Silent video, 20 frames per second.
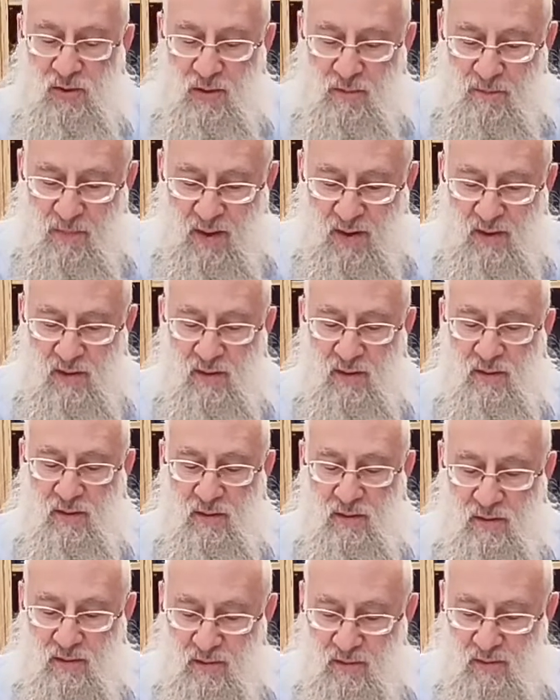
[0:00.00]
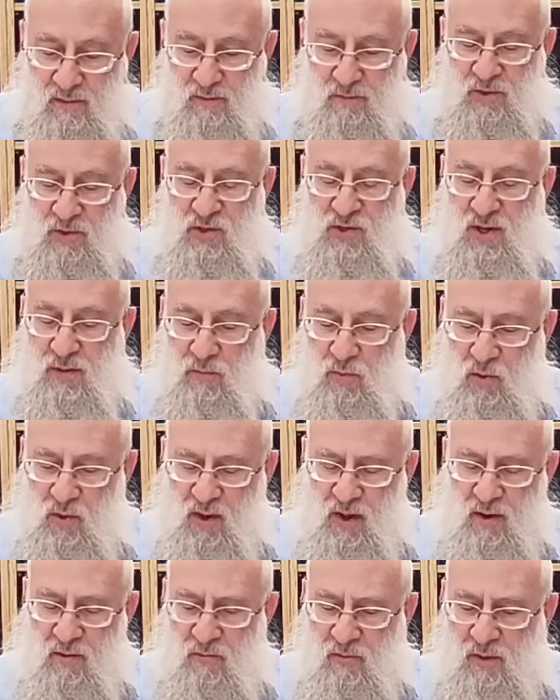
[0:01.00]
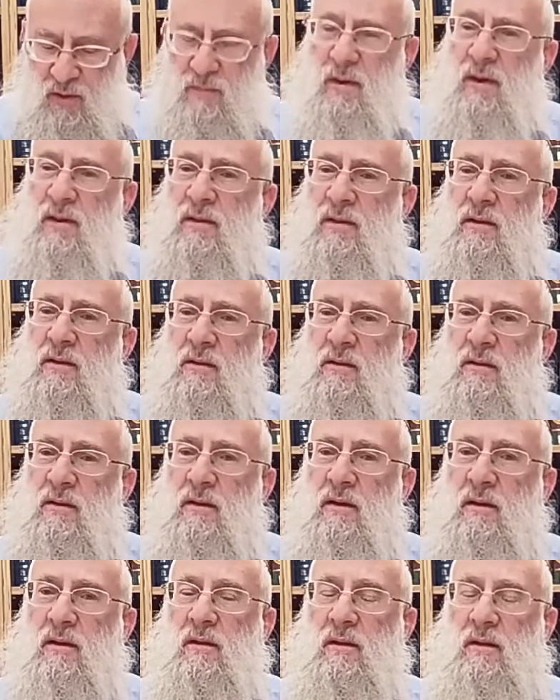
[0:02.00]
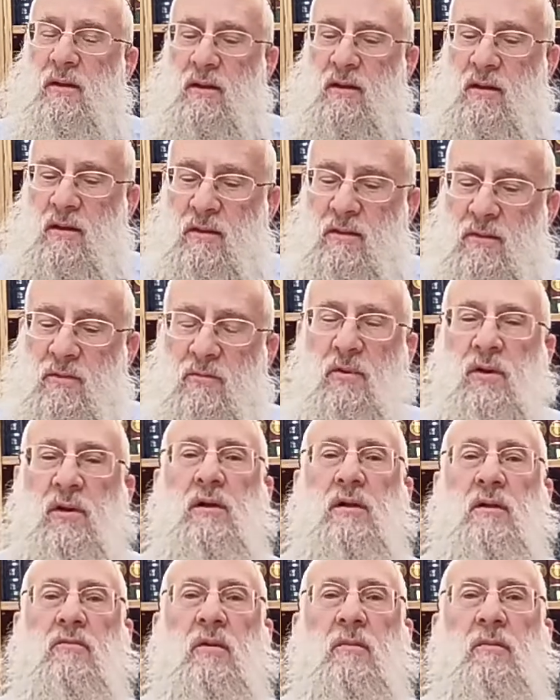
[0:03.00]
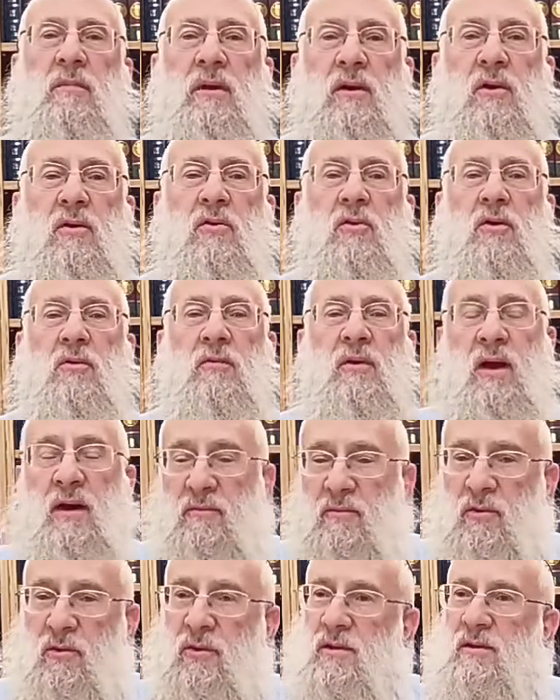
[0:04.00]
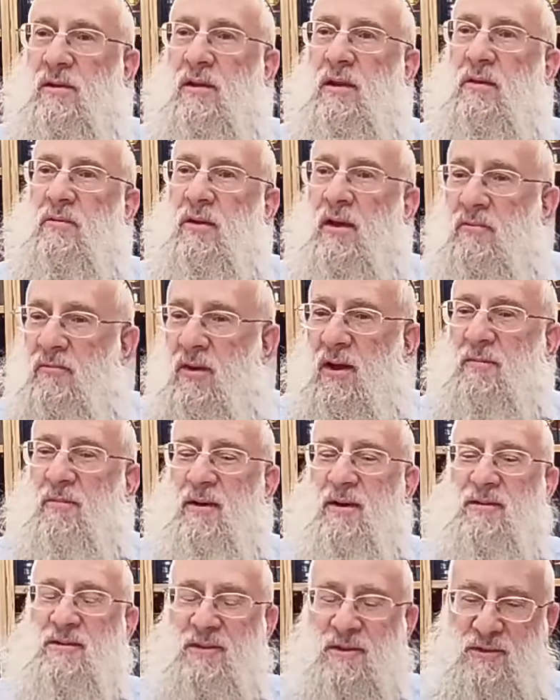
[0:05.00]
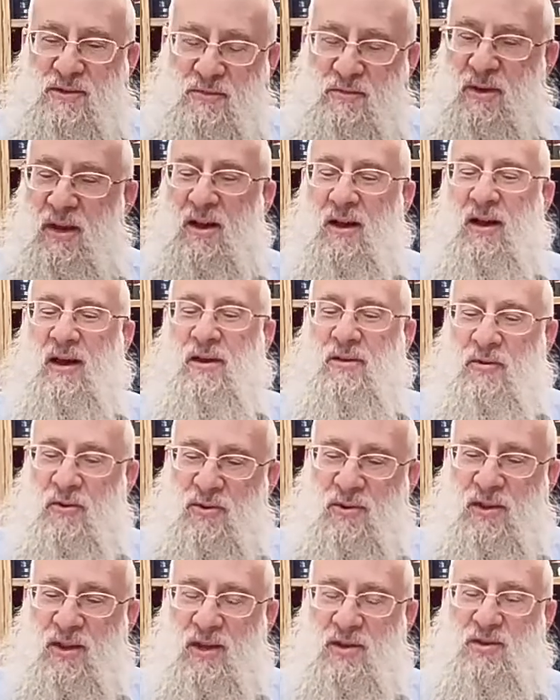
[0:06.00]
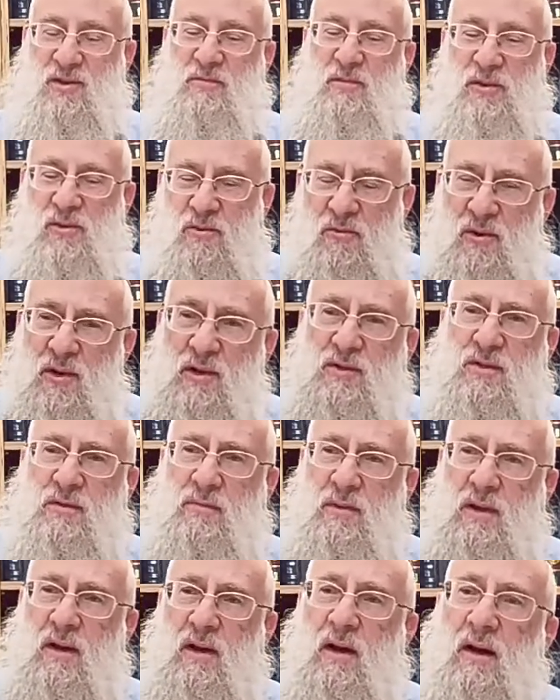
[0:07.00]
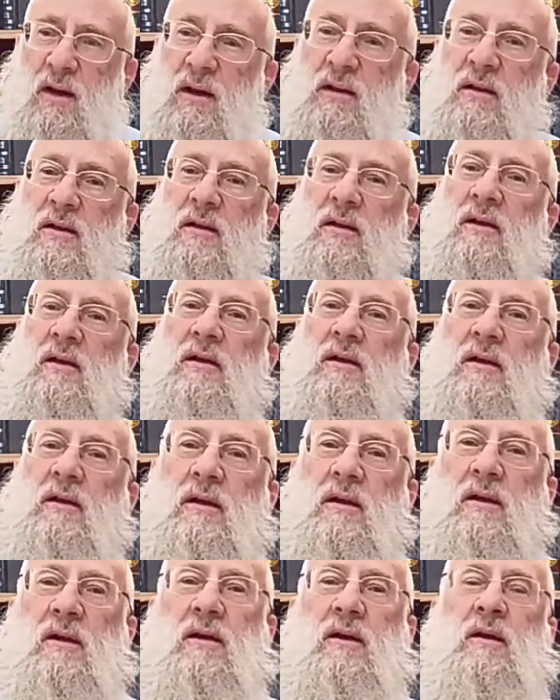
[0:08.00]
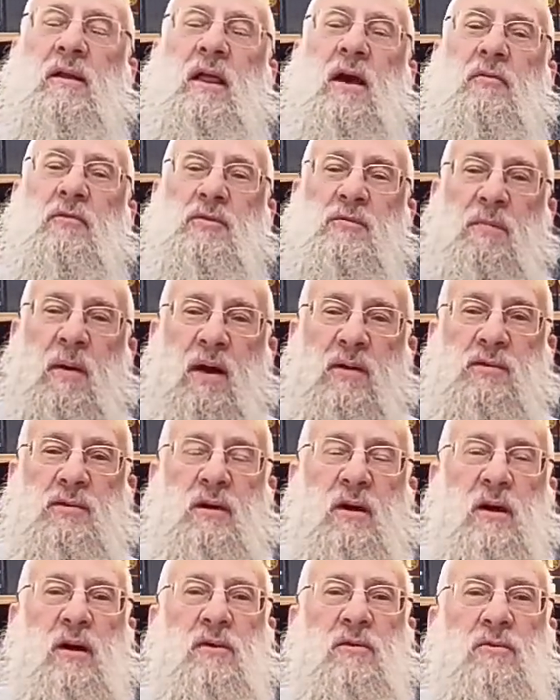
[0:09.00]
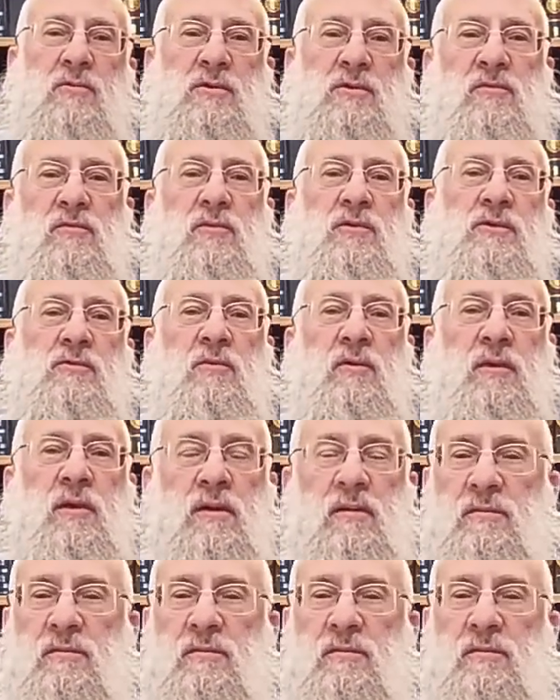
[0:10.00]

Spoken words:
a Beit Din, b'shem muchlat, a real Beit Din, the real rabbinic court. We have courts today, we have rabbis and smicha and ordination, but the real smicha that was passed on, who was the first one that